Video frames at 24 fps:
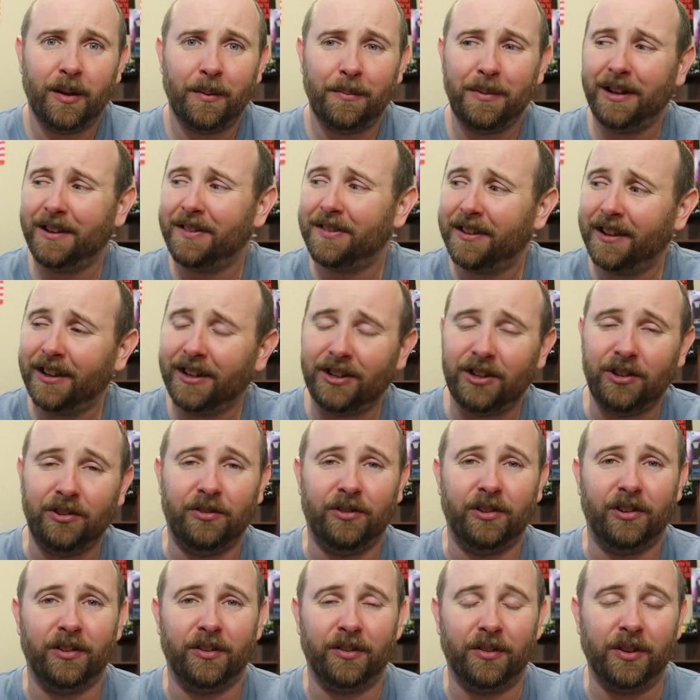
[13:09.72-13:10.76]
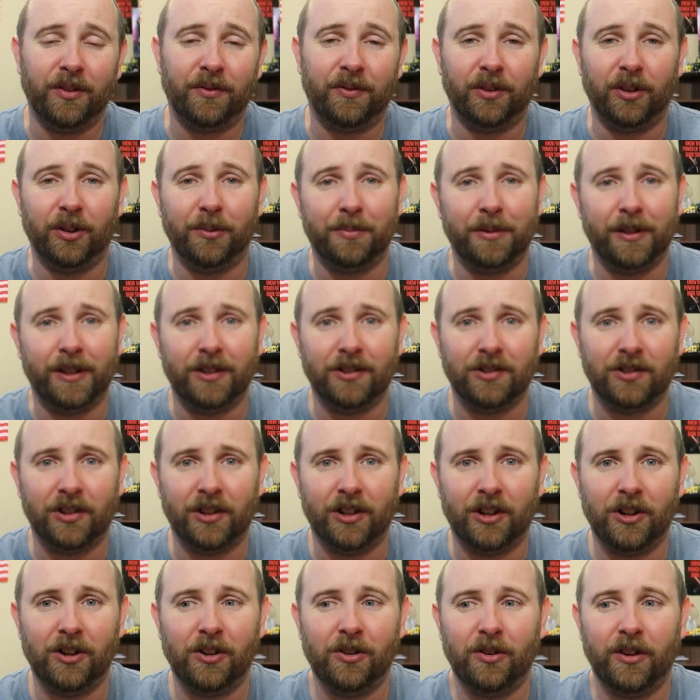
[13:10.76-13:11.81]
big thank you to the Philippines, you
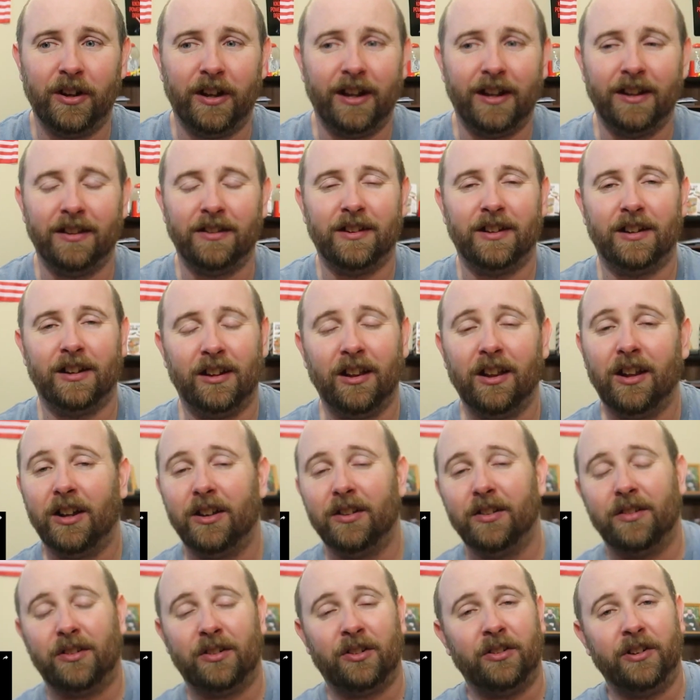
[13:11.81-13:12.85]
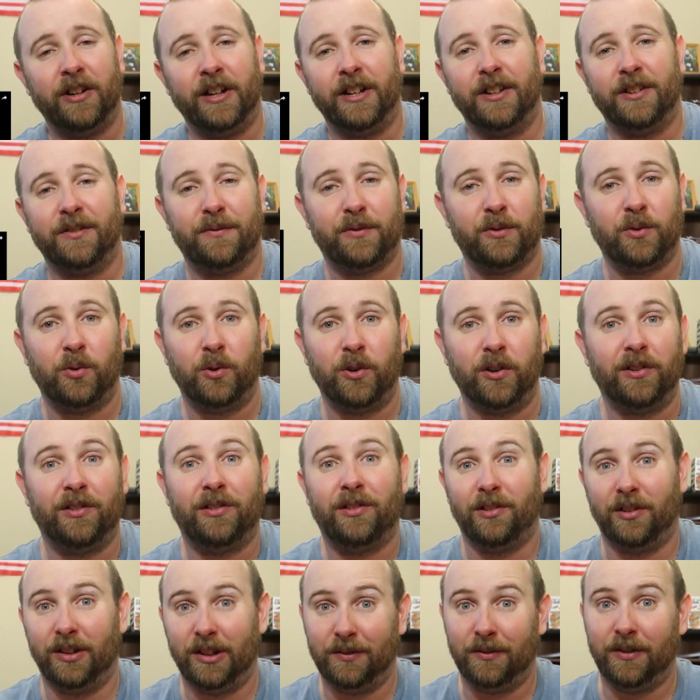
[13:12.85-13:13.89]
know. And a lot of Koreans, of
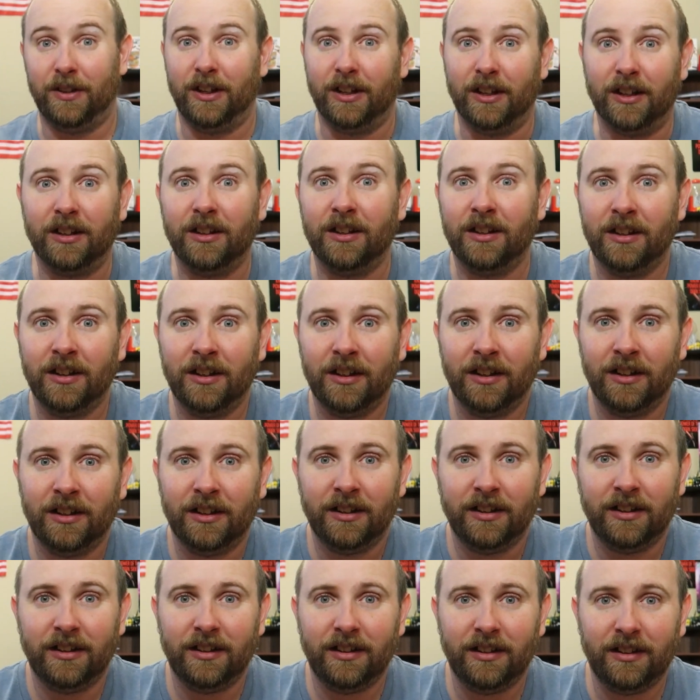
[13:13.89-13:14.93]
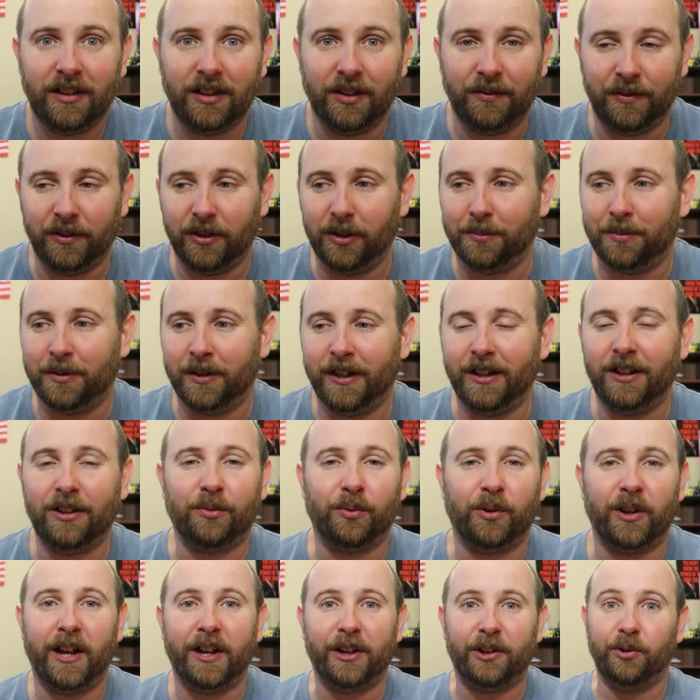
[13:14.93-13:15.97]
course, live in the Philippines.
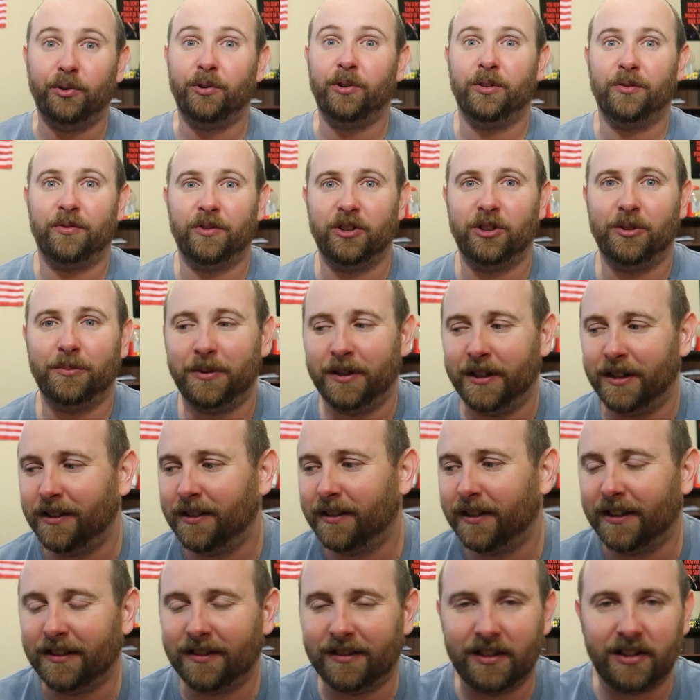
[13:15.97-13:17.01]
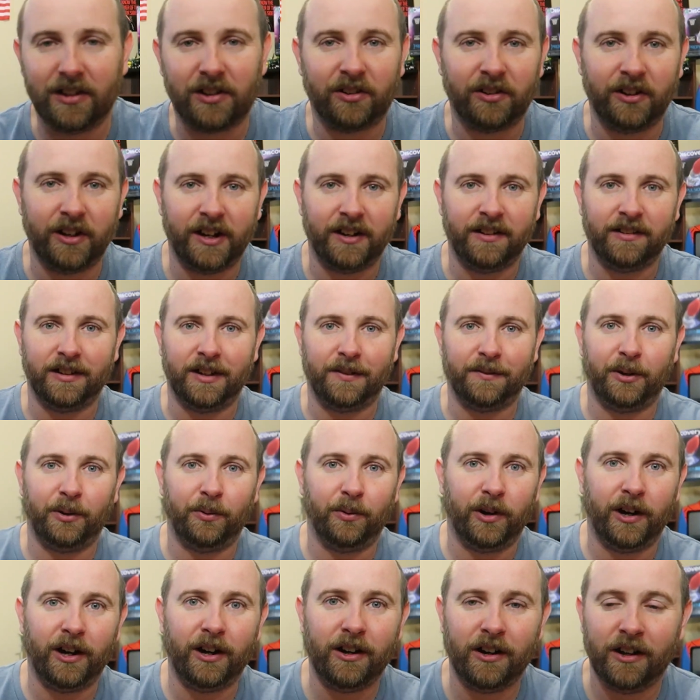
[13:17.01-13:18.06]
When I go to the Philippines, I see Koreans
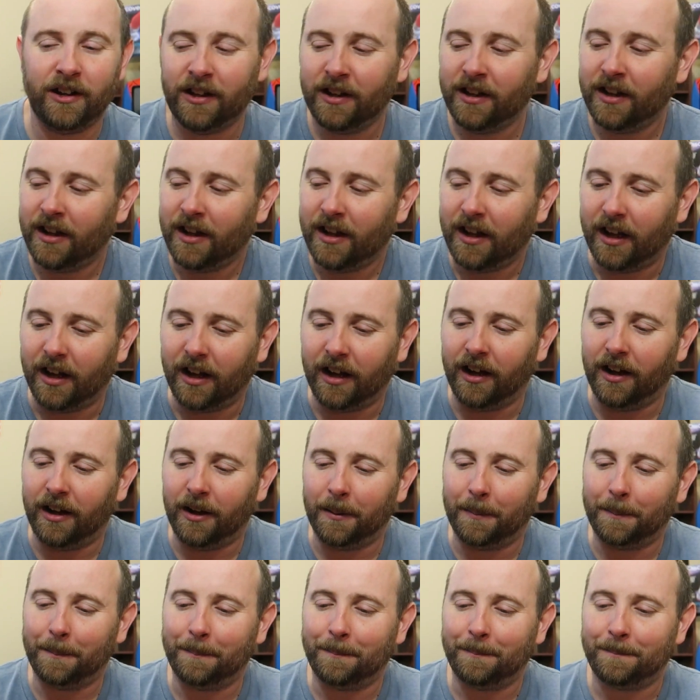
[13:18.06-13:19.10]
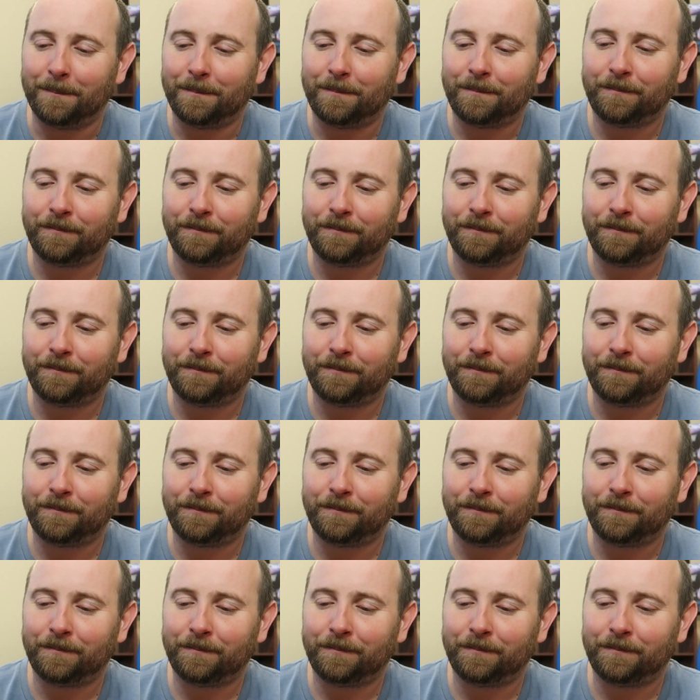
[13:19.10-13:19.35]
everywhere. I